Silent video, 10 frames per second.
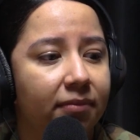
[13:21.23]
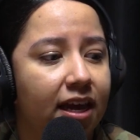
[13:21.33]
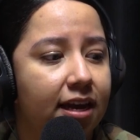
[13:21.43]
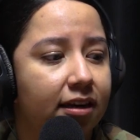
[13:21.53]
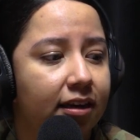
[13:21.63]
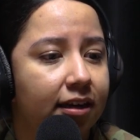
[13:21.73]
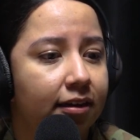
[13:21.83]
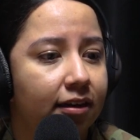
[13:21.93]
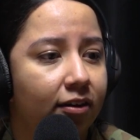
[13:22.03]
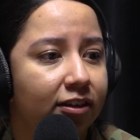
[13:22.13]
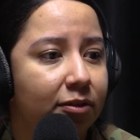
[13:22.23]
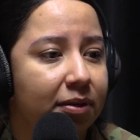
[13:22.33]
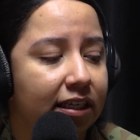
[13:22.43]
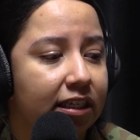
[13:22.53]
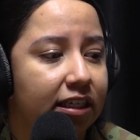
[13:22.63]
And it
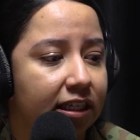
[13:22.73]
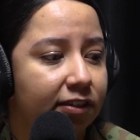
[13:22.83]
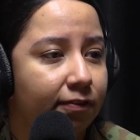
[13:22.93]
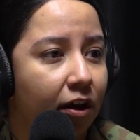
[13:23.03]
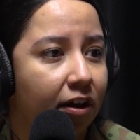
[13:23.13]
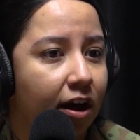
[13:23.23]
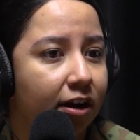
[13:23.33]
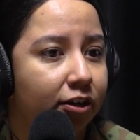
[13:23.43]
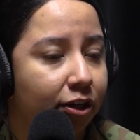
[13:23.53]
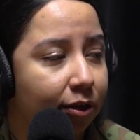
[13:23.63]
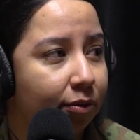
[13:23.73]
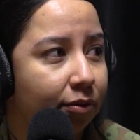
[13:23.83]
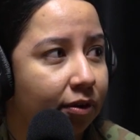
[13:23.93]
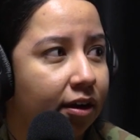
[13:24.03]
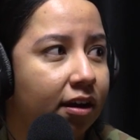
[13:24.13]
ultimately does fall on
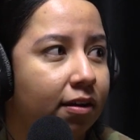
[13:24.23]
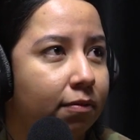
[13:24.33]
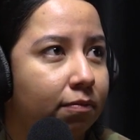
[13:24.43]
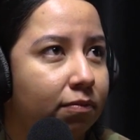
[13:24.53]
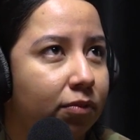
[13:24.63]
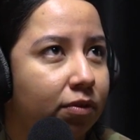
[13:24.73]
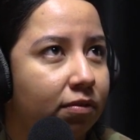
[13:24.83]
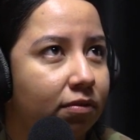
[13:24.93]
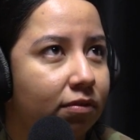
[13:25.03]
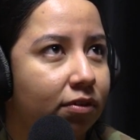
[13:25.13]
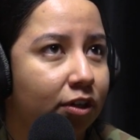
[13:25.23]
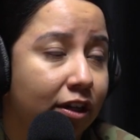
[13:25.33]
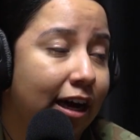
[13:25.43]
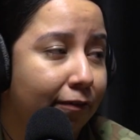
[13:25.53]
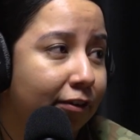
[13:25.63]
you to
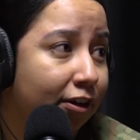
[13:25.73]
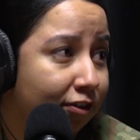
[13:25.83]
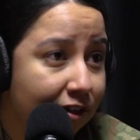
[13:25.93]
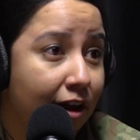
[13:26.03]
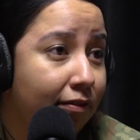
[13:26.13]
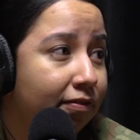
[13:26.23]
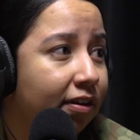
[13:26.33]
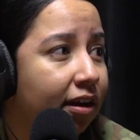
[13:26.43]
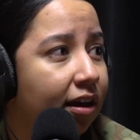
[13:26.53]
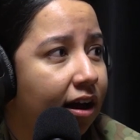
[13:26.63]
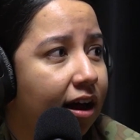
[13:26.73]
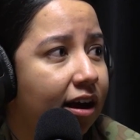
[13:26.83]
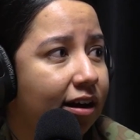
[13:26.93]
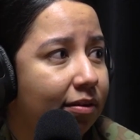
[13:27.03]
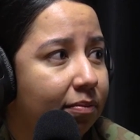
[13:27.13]
look out for yourself.
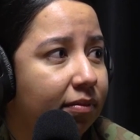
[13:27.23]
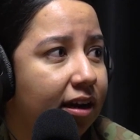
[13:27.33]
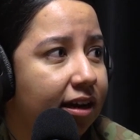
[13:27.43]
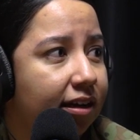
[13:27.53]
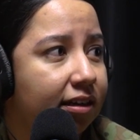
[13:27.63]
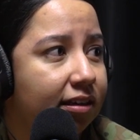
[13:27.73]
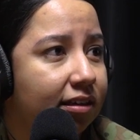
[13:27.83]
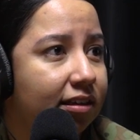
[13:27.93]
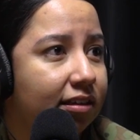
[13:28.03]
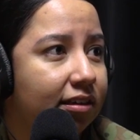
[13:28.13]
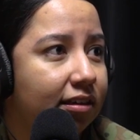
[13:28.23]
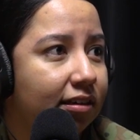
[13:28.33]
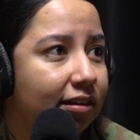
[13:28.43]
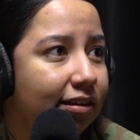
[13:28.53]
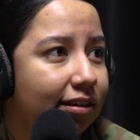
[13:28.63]
And
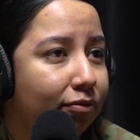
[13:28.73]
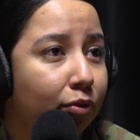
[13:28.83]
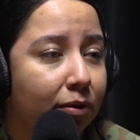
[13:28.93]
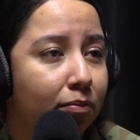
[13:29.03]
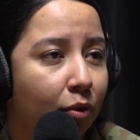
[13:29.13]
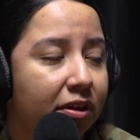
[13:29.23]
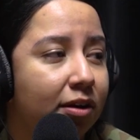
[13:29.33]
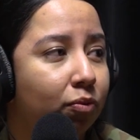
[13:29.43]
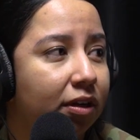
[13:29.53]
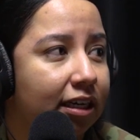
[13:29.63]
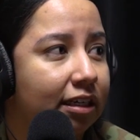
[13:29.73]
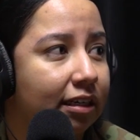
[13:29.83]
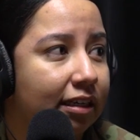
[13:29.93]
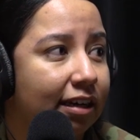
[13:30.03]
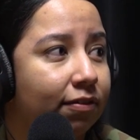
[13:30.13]
we're more than willing
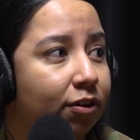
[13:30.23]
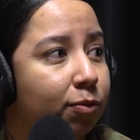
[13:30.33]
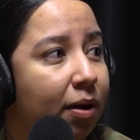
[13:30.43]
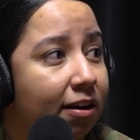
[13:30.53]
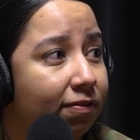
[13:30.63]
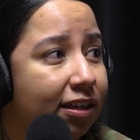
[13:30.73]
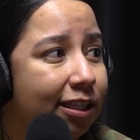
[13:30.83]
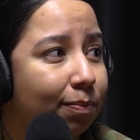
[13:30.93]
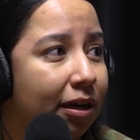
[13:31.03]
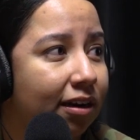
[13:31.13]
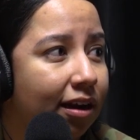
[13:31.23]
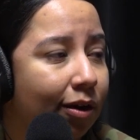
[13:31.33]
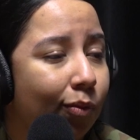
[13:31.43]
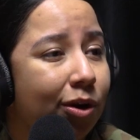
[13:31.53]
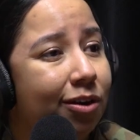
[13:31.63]
to give those benefits, but
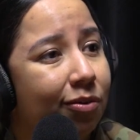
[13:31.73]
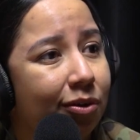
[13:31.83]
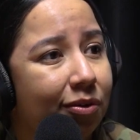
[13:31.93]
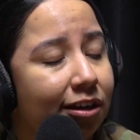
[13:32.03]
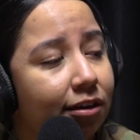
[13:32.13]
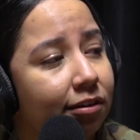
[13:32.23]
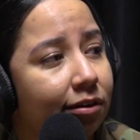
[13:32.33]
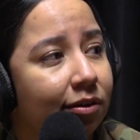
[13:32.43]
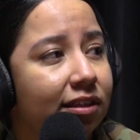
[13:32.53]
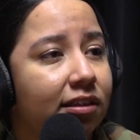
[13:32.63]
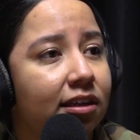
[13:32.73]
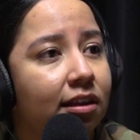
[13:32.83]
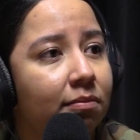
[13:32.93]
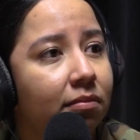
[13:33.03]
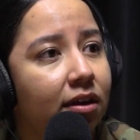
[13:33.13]
we don't know that you're requesting
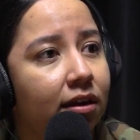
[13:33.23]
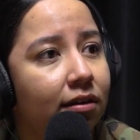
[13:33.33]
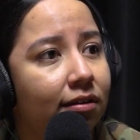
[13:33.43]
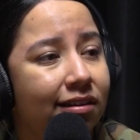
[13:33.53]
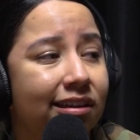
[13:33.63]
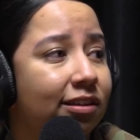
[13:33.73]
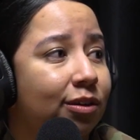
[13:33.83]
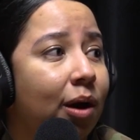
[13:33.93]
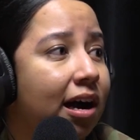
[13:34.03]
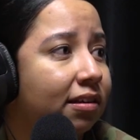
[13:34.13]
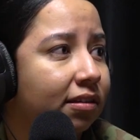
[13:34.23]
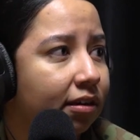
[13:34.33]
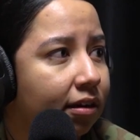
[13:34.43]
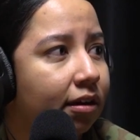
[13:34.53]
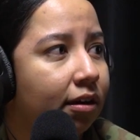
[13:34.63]
them unless you ask
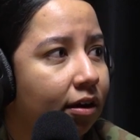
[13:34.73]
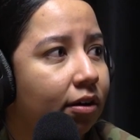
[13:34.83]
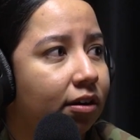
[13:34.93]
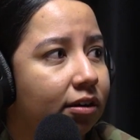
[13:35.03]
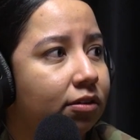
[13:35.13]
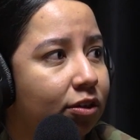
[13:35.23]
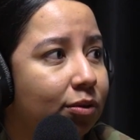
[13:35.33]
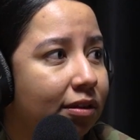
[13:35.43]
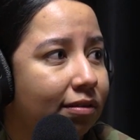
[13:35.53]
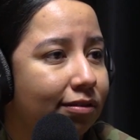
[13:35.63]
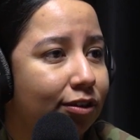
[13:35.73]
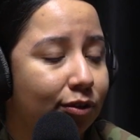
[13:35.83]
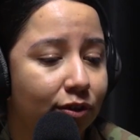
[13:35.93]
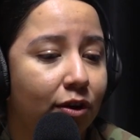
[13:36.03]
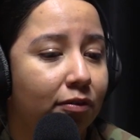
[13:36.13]
or do
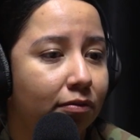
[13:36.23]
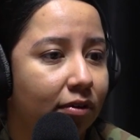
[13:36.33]
so